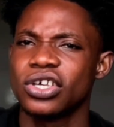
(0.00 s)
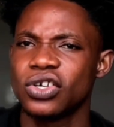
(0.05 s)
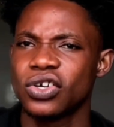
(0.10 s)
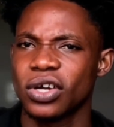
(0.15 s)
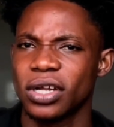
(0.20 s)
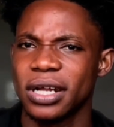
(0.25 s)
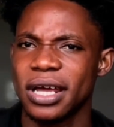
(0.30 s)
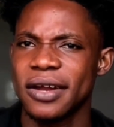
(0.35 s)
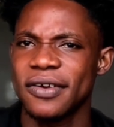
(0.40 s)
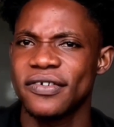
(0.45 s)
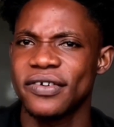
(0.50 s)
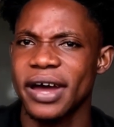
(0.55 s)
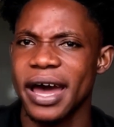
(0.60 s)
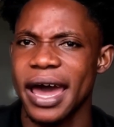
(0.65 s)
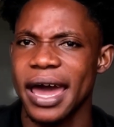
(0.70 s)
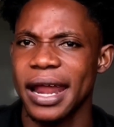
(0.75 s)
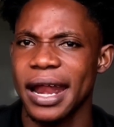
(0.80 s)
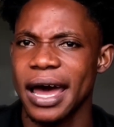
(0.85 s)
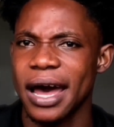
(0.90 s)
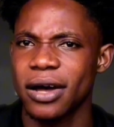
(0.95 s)
You can
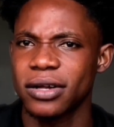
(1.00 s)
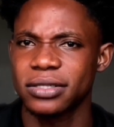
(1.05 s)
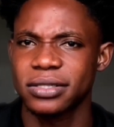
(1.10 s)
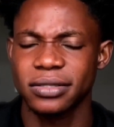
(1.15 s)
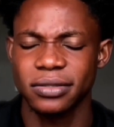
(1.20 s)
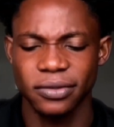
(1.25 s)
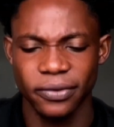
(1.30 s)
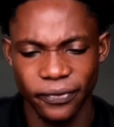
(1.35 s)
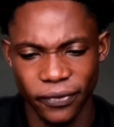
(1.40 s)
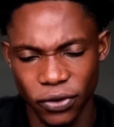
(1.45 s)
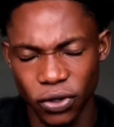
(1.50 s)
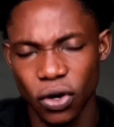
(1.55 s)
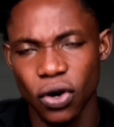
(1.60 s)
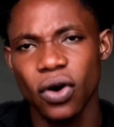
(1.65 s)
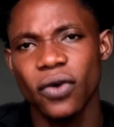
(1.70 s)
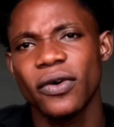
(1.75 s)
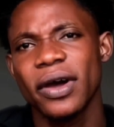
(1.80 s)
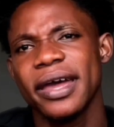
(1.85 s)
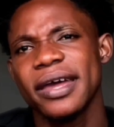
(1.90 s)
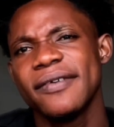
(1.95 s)
try it out for
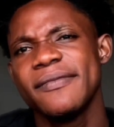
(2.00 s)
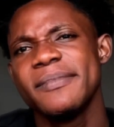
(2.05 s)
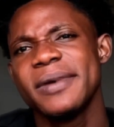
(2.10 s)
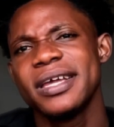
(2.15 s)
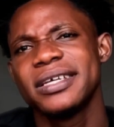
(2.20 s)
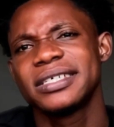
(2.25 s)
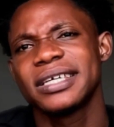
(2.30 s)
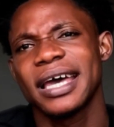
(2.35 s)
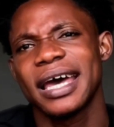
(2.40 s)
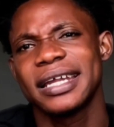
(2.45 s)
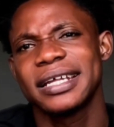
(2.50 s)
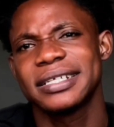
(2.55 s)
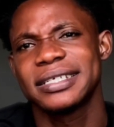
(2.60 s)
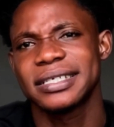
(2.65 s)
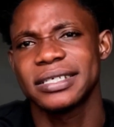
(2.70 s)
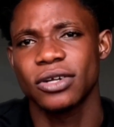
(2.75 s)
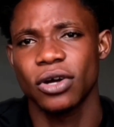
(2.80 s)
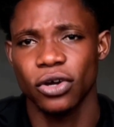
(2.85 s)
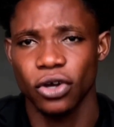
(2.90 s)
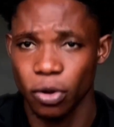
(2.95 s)
your image
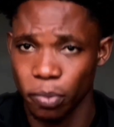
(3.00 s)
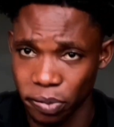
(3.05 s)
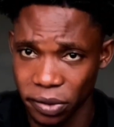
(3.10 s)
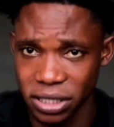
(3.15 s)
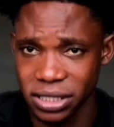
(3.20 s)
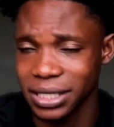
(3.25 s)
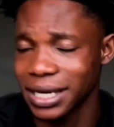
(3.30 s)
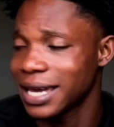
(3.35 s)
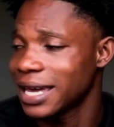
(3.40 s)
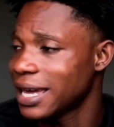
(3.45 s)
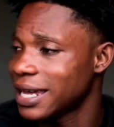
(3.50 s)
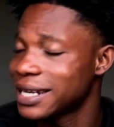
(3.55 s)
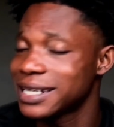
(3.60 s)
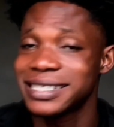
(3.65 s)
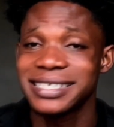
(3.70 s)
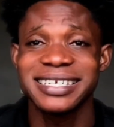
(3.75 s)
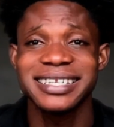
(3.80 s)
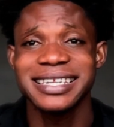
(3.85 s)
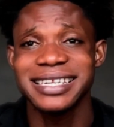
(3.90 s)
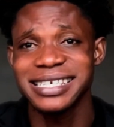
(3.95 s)
editing or your picture
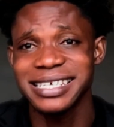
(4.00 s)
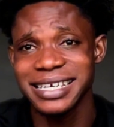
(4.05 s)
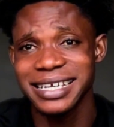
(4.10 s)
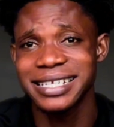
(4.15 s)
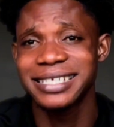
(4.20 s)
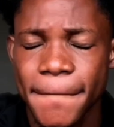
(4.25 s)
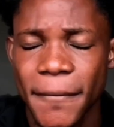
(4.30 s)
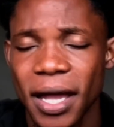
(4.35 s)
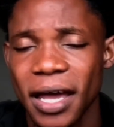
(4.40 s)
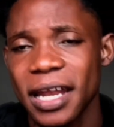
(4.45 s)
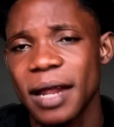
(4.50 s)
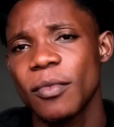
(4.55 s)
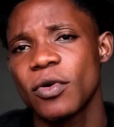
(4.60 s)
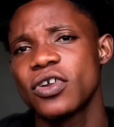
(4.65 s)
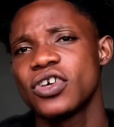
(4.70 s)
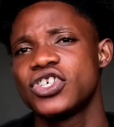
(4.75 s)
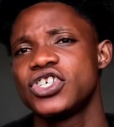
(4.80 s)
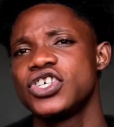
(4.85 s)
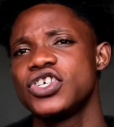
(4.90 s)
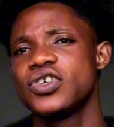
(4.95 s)
editing needs. And I'm
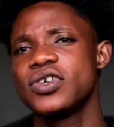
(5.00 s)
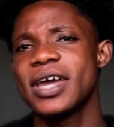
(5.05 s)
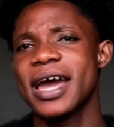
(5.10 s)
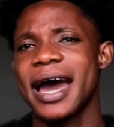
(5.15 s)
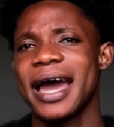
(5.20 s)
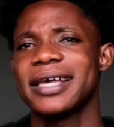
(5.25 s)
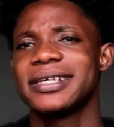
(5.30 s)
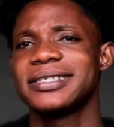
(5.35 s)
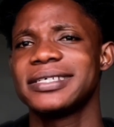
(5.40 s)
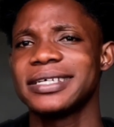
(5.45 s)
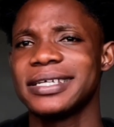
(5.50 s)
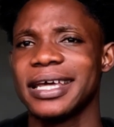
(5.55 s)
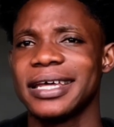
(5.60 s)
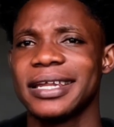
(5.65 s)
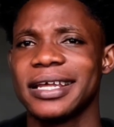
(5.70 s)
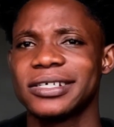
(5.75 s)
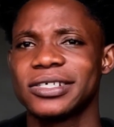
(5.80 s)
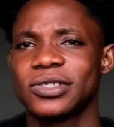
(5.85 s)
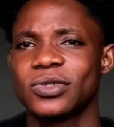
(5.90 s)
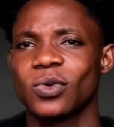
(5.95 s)
going to see you guys in the
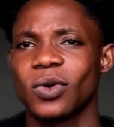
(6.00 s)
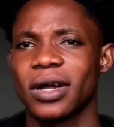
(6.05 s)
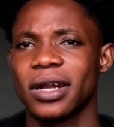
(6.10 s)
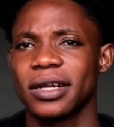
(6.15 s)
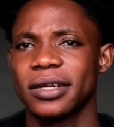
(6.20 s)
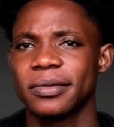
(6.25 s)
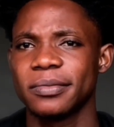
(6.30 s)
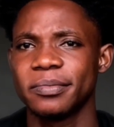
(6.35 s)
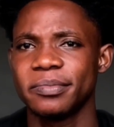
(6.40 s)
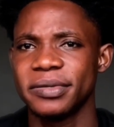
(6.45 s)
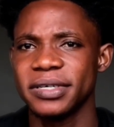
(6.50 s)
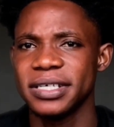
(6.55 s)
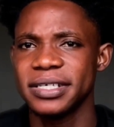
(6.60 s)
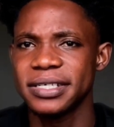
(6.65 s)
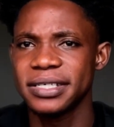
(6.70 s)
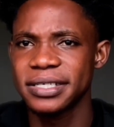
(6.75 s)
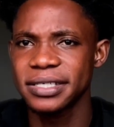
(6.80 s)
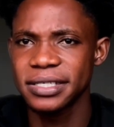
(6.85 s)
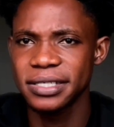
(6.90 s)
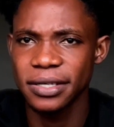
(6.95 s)
next one.
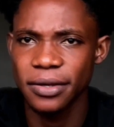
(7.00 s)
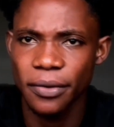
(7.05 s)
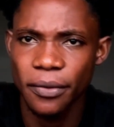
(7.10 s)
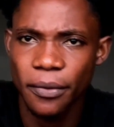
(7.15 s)
Peace.